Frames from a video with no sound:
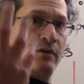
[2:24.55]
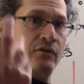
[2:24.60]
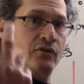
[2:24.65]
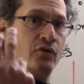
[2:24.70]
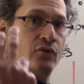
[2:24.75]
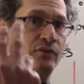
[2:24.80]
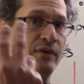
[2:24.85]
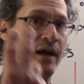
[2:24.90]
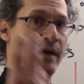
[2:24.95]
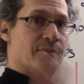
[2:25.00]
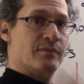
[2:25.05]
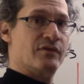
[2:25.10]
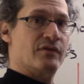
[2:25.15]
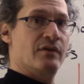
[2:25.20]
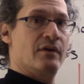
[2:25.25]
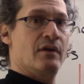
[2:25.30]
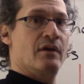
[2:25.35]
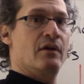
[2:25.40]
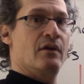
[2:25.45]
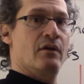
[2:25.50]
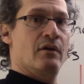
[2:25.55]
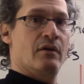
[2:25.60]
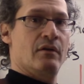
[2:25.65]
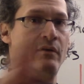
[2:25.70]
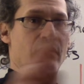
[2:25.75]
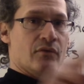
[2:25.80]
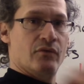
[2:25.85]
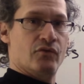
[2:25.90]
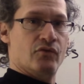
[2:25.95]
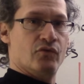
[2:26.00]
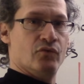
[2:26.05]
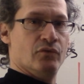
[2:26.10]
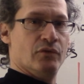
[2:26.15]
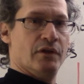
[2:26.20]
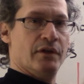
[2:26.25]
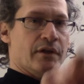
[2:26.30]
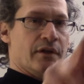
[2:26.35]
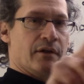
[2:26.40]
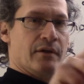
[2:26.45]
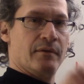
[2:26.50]
two types
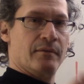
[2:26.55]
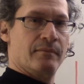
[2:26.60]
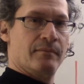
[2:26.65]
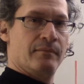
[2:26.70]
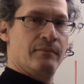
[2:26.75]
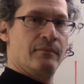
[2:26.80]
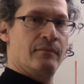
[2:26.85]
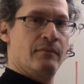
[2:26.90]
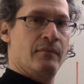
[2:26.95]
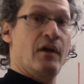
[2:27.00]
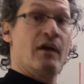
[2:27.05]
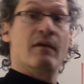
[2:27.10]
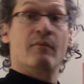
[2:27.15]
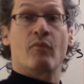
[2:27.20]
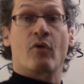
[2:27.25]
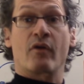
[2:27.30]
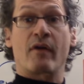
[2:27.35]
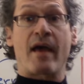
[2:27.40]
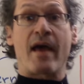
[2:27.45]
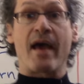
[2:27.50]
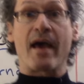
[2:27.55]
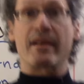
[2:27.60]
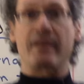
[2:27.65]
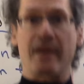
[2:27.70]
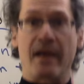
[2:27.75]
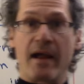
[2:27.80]
soonly. Morad